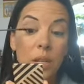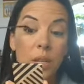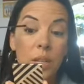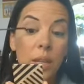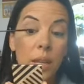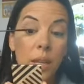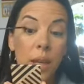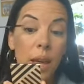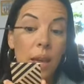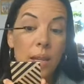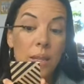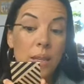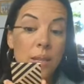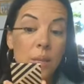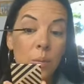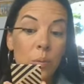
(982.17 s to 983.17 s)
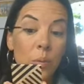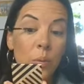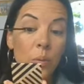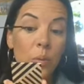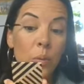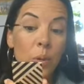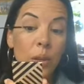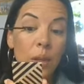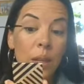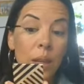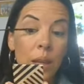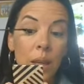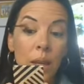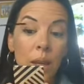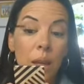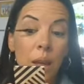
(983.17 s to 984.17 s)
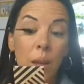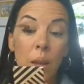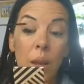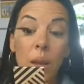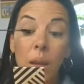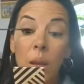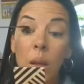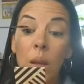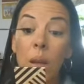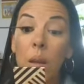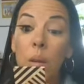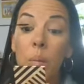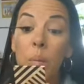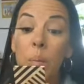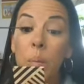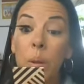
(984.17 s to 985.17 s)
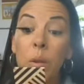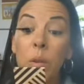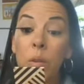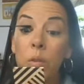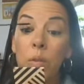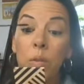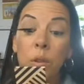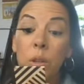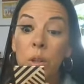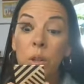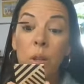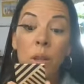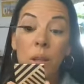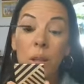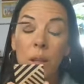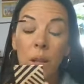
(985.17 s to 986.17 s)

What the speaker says: to get some really beautiful